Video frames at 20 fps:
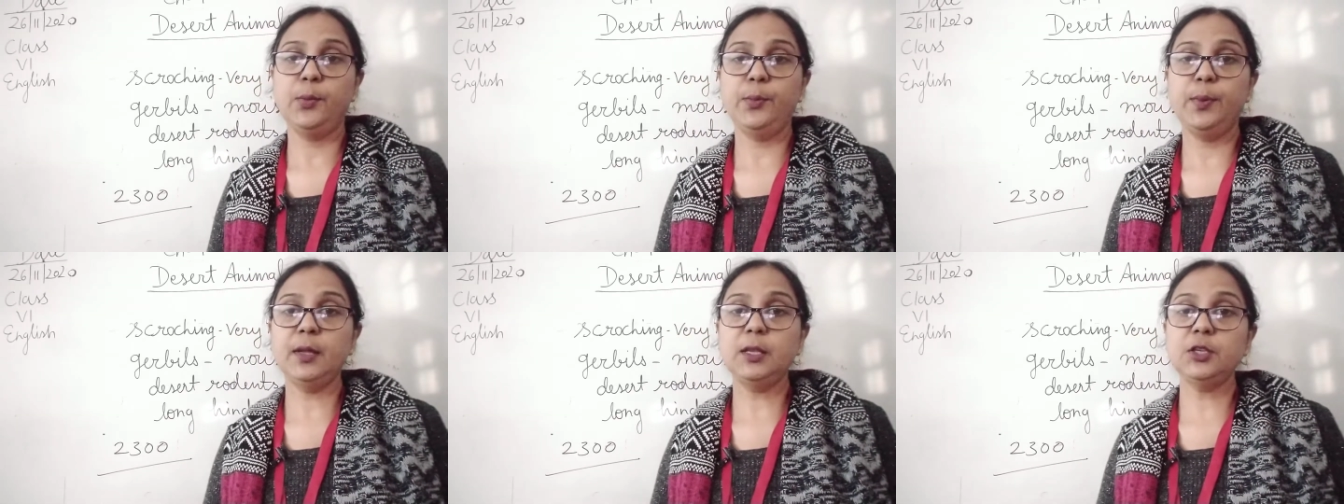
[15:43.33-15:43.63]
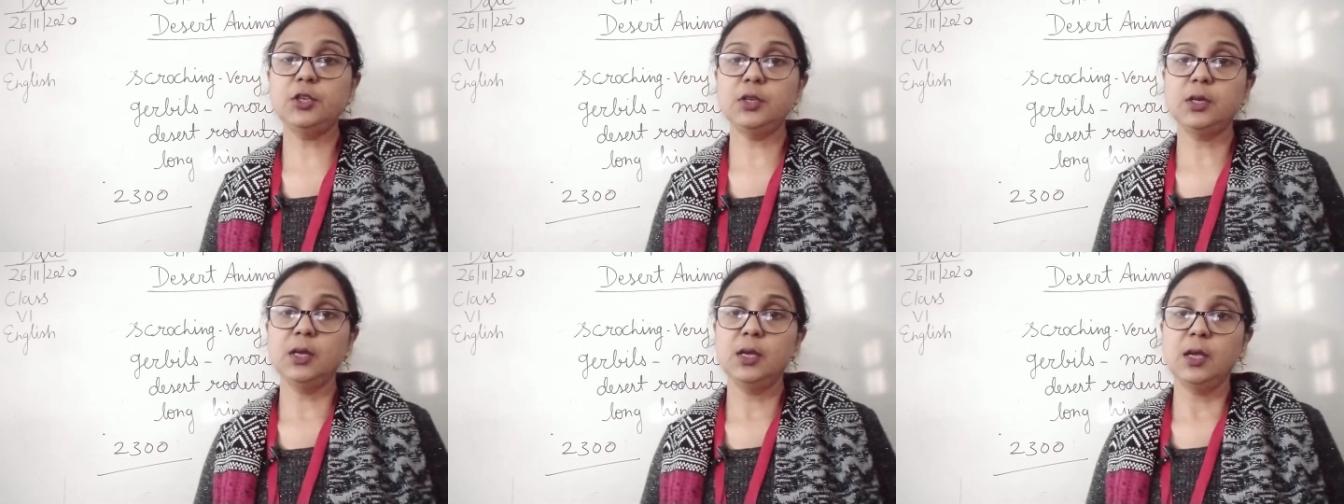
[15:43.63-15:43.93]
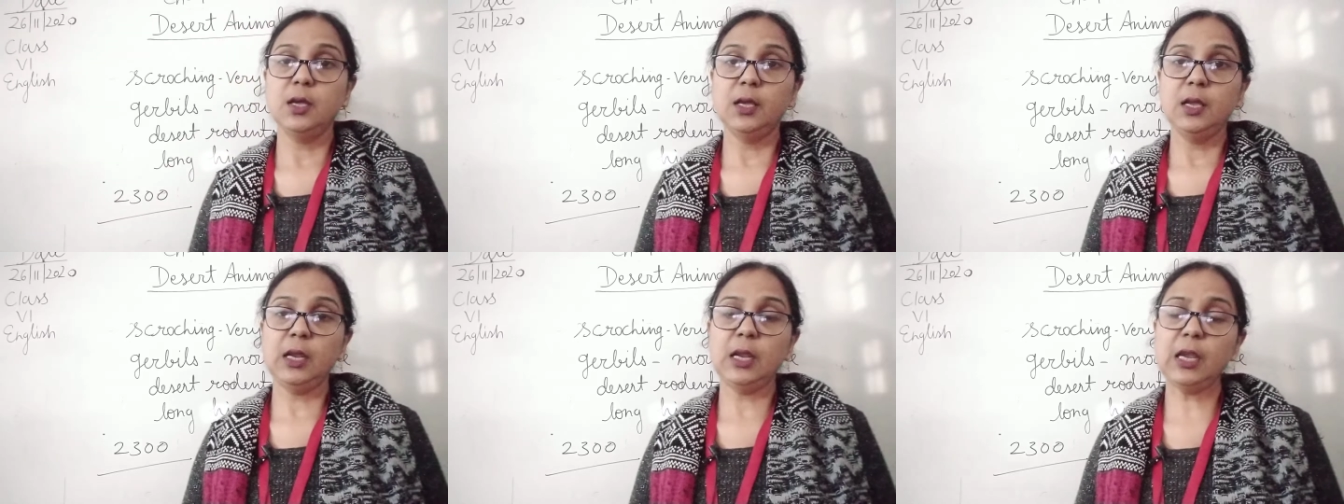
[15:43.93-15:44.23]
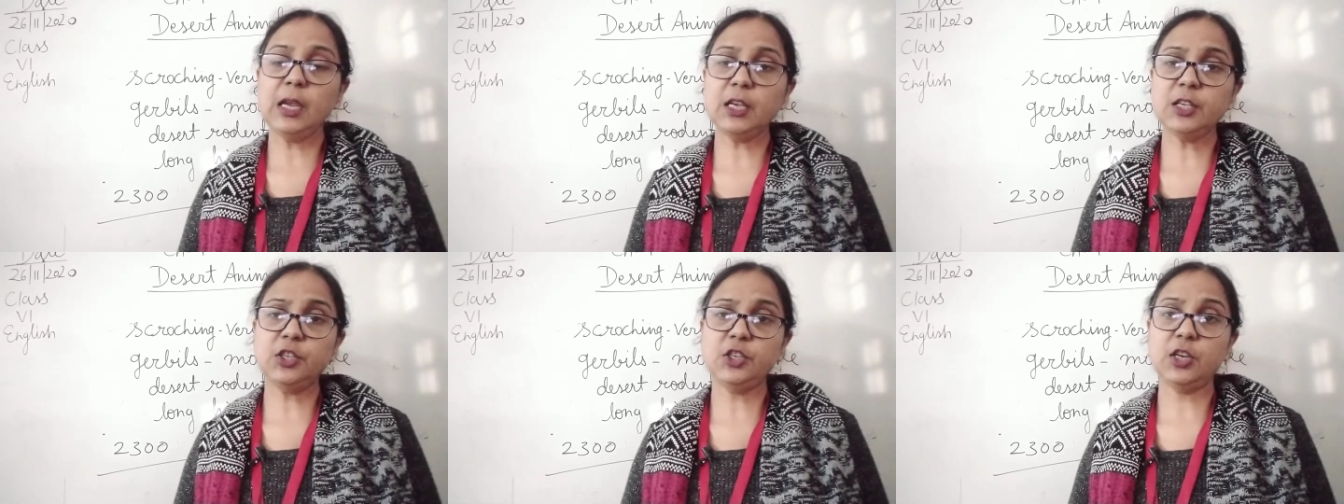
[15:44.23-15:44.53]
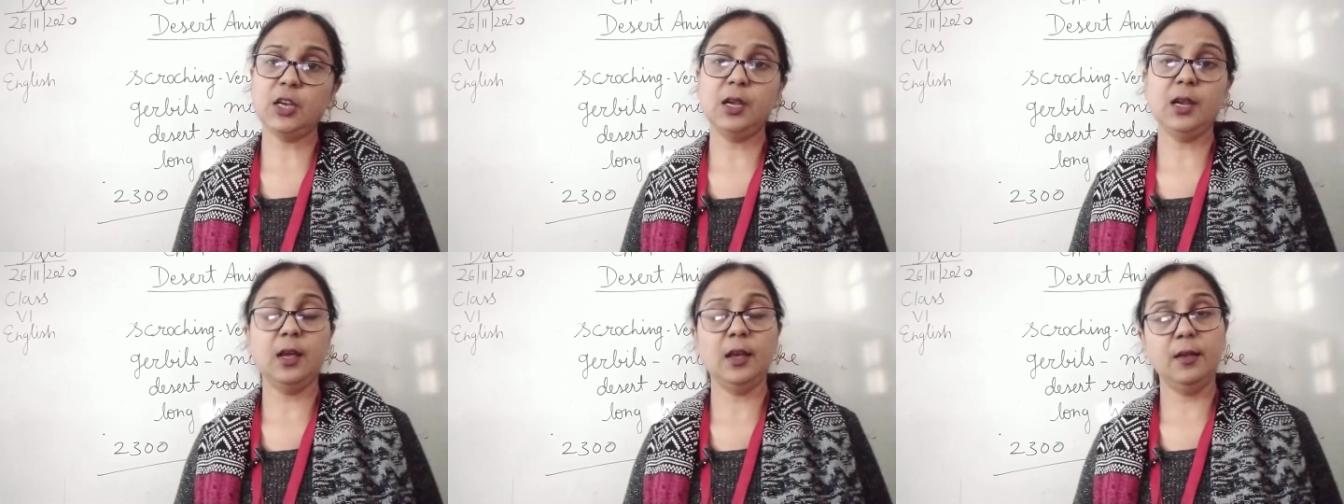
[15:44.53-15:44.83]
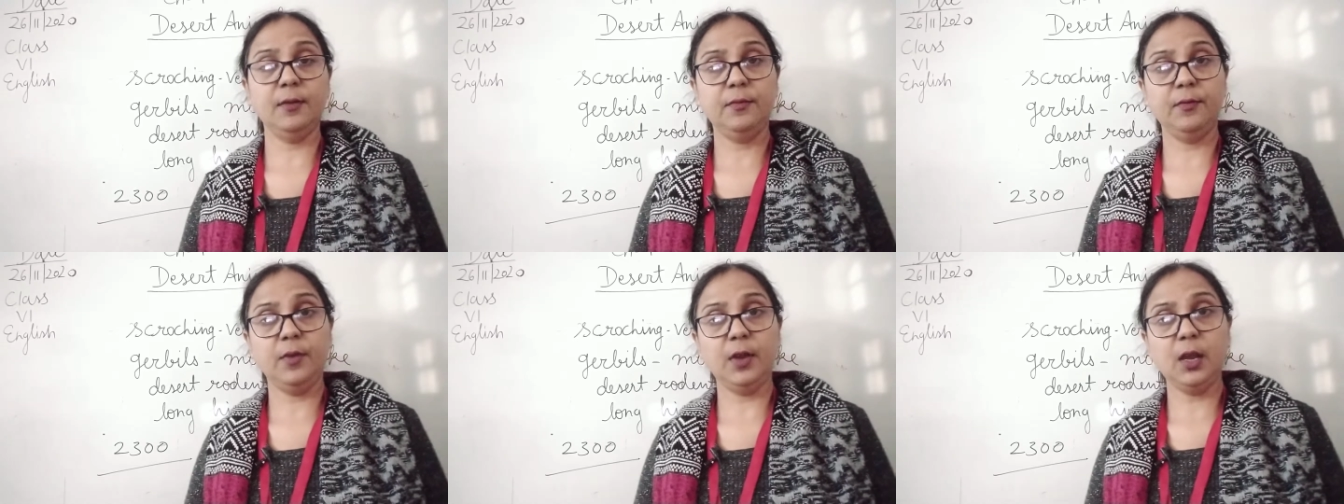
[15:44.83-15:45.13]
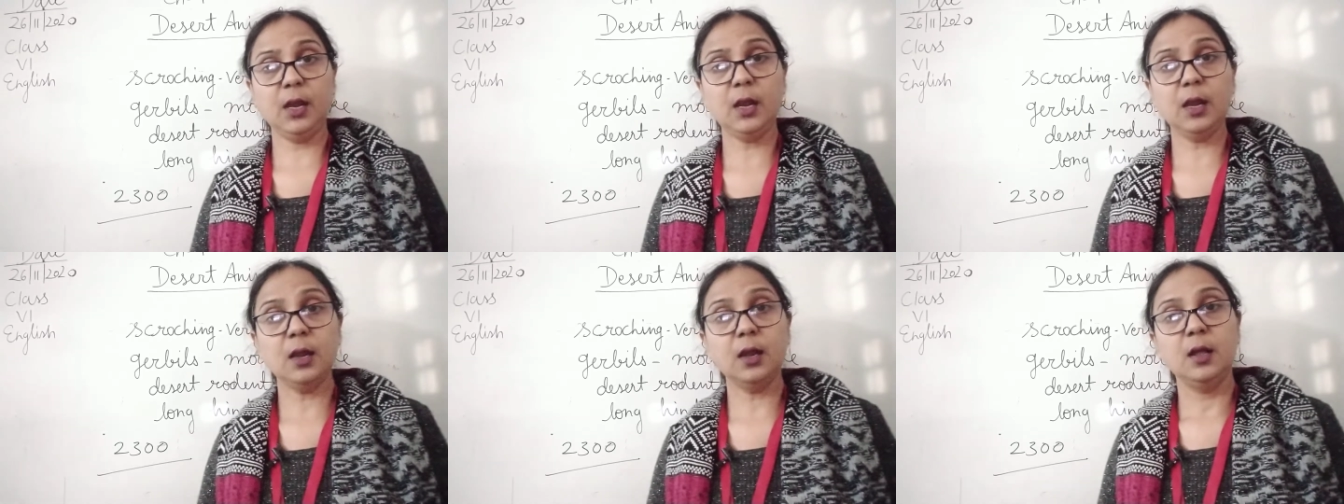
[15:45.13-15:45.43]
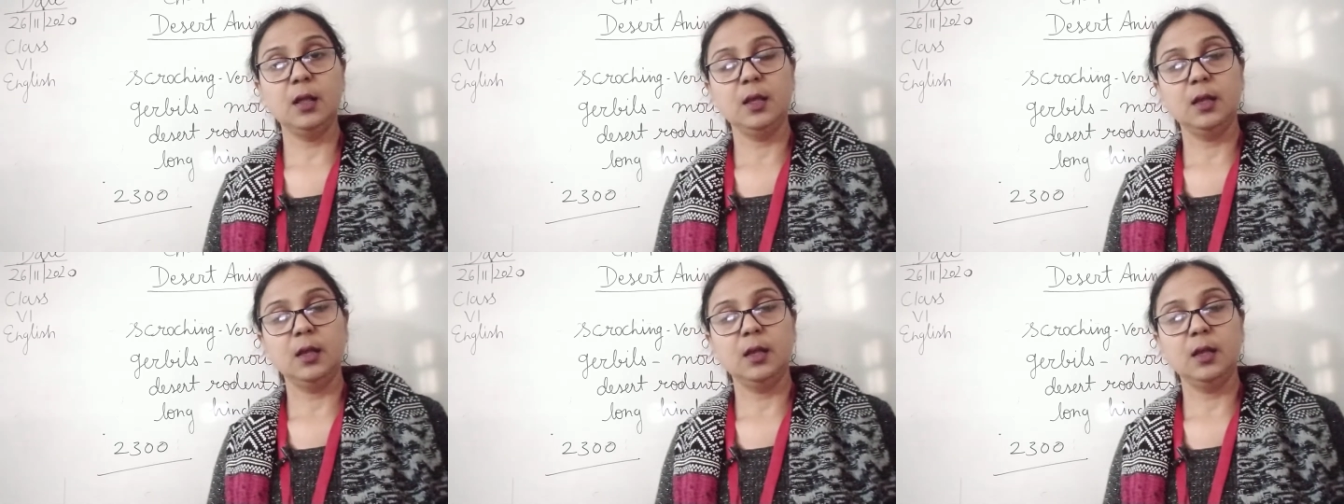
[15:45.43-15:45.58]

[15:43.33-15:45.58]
which each and every